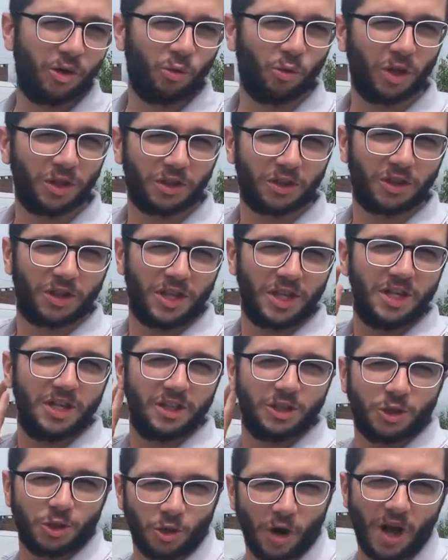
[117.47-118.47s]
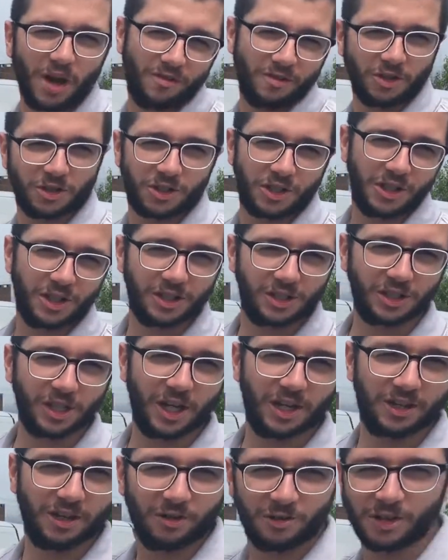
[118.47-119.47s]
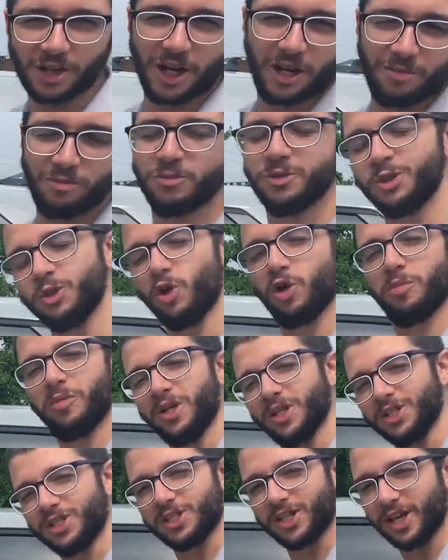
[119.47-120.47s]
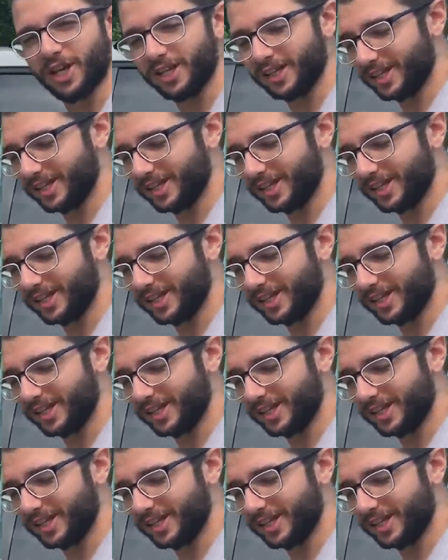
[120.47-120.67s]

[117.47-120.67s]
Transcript: what the driver's seat is like, okay? Join me inside.